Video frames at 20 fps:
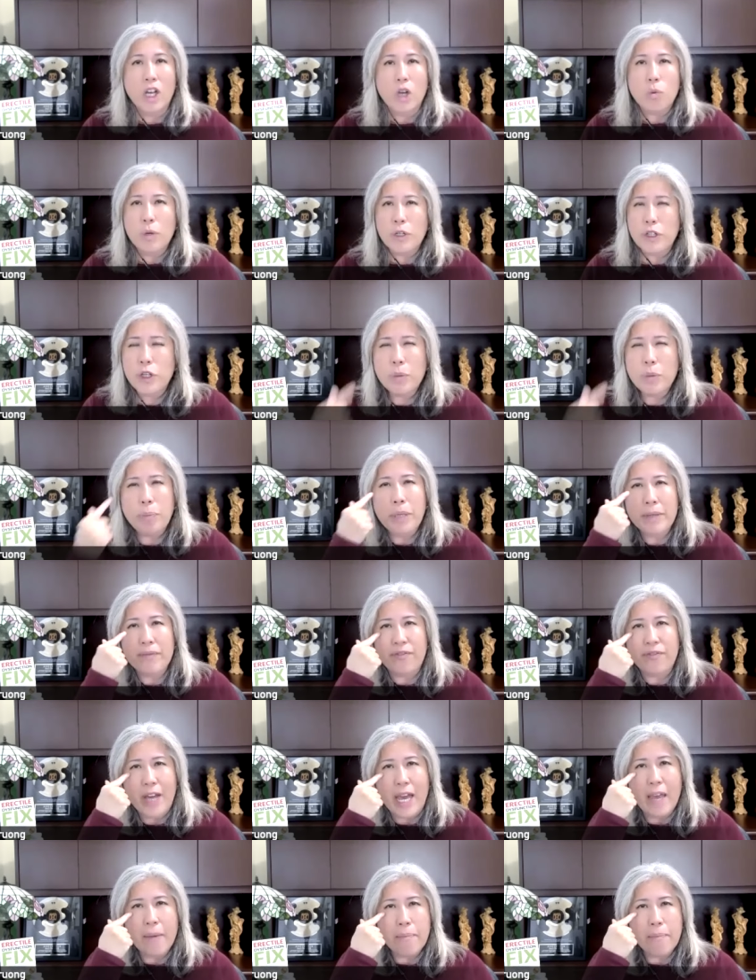Would you put
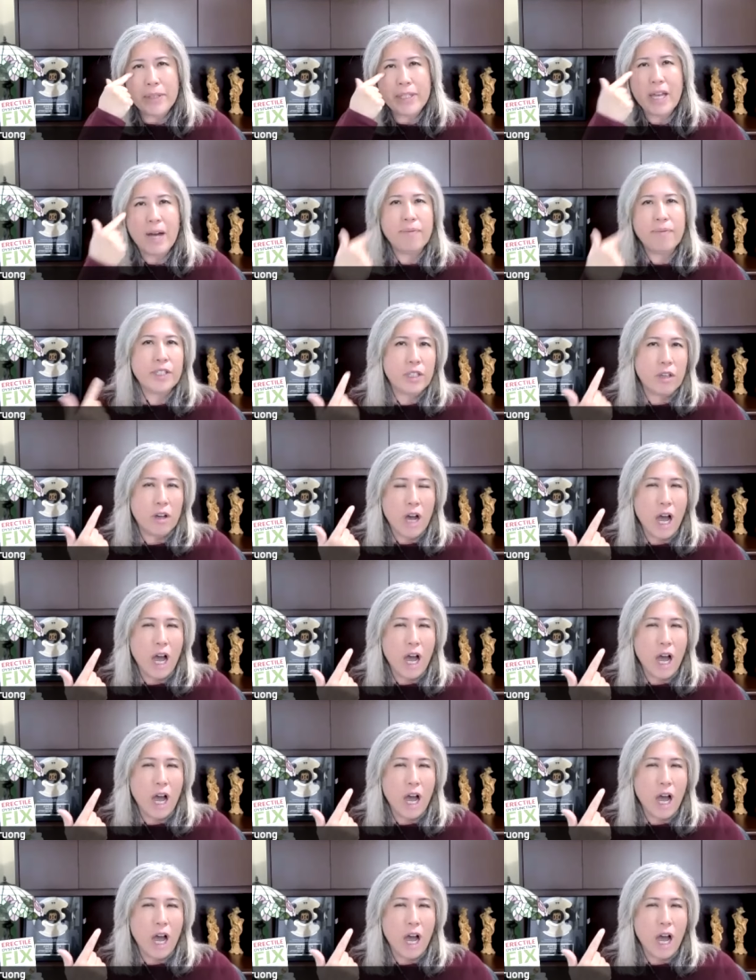vape stuff in your